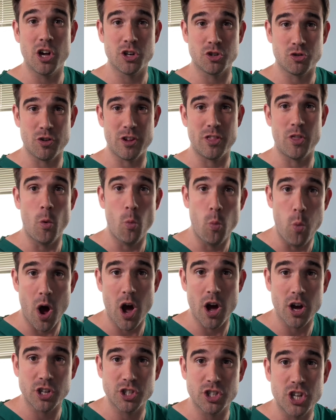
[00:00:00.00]
artery that
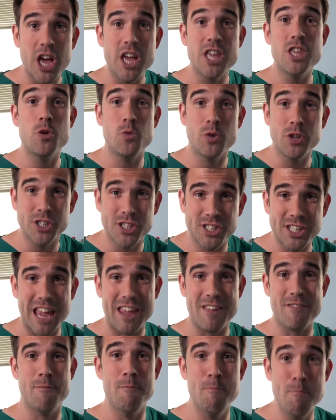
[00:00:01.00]
works, you can
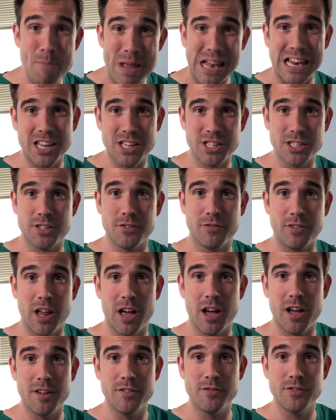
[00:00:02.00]
save millions of
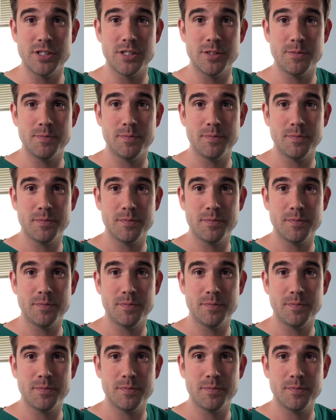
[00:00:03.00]
lives.